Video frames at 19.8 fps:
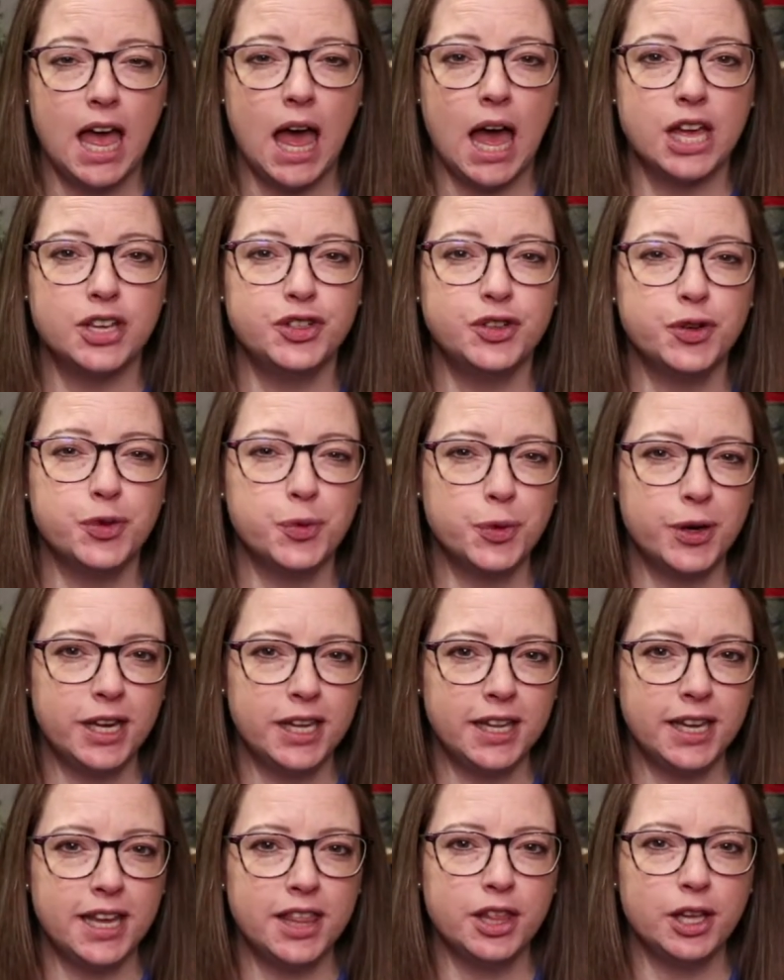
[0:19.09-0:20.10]
as you
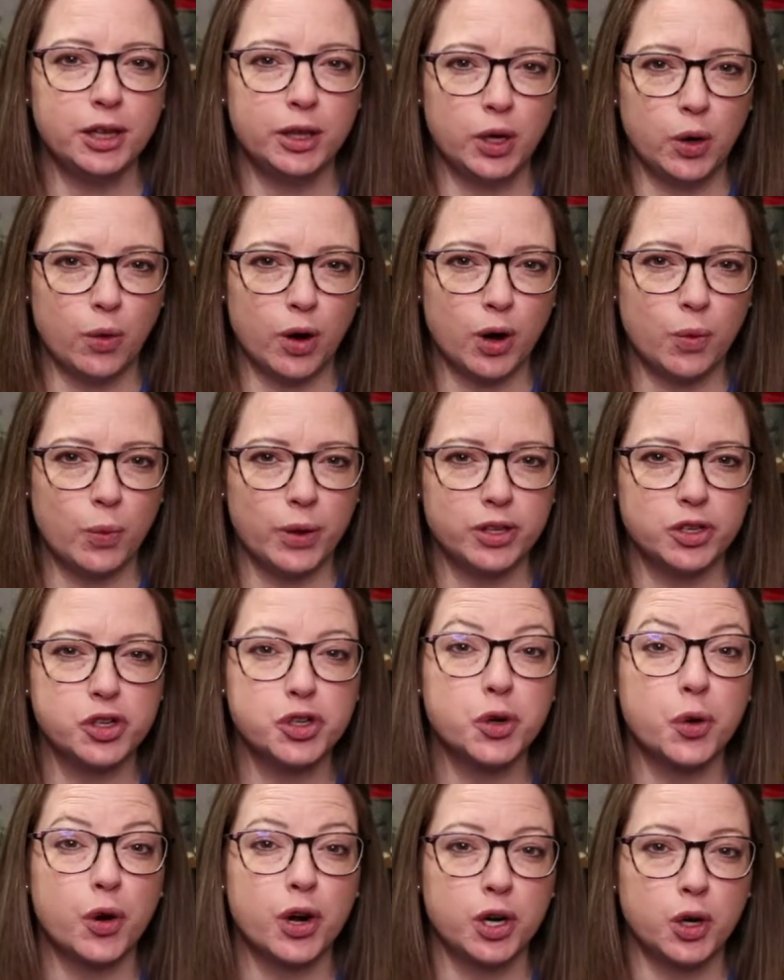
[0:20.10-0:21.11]
reel in the lure with
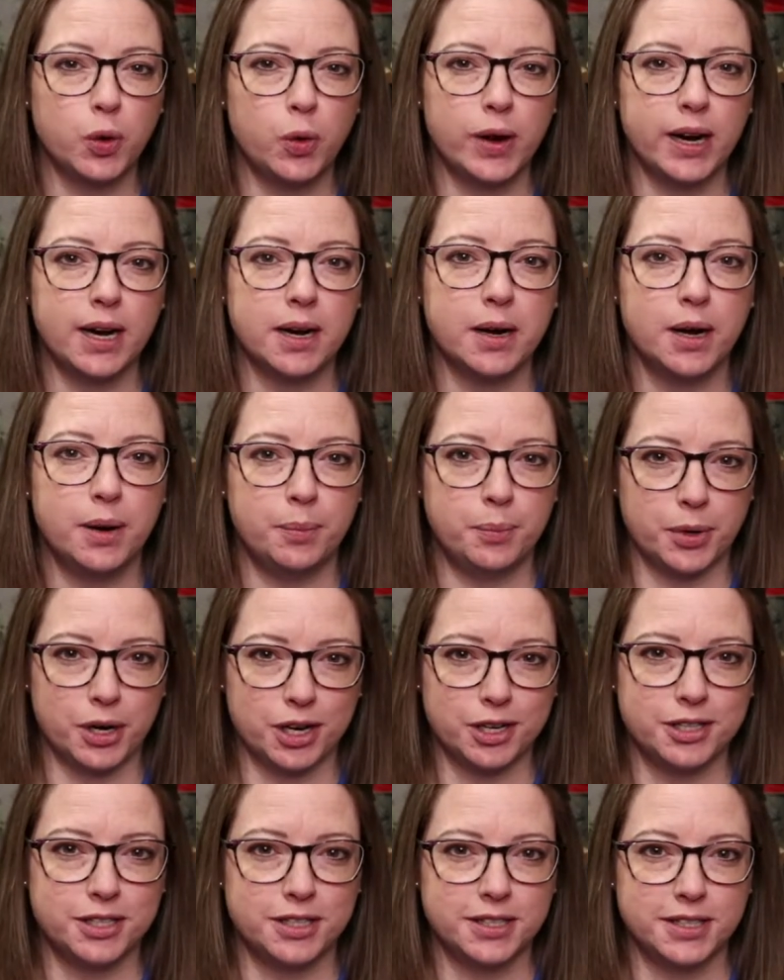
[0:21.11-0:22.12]
short, quick
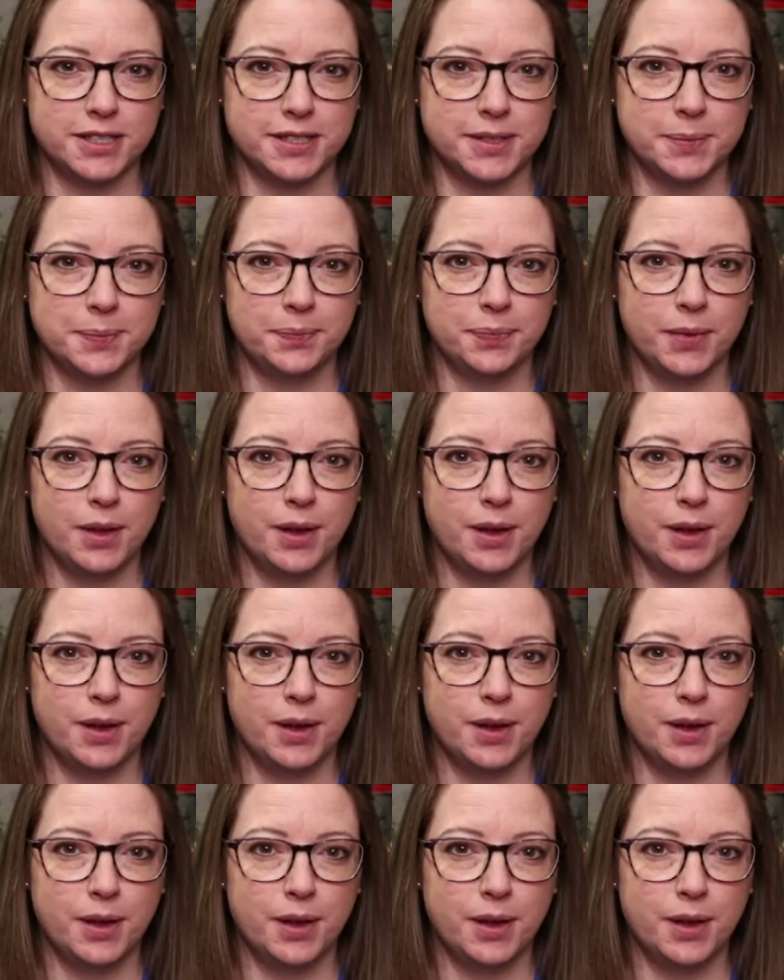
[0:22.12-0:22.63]
bursts.